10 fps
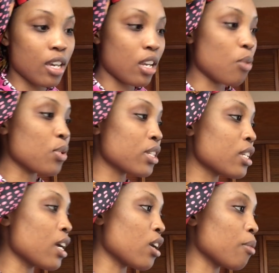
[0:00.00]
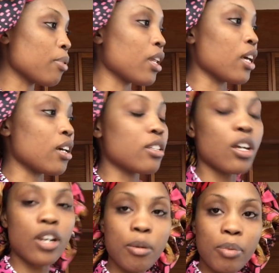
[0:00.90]
and it wasn't an airplane because
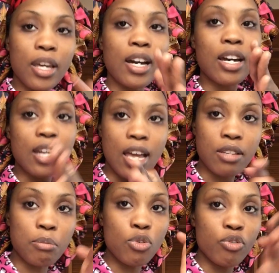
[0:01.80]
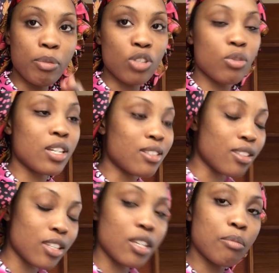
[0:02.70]
an airplane kind of has movement you can
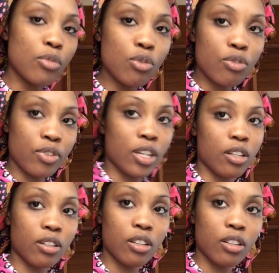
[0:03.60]
see it moving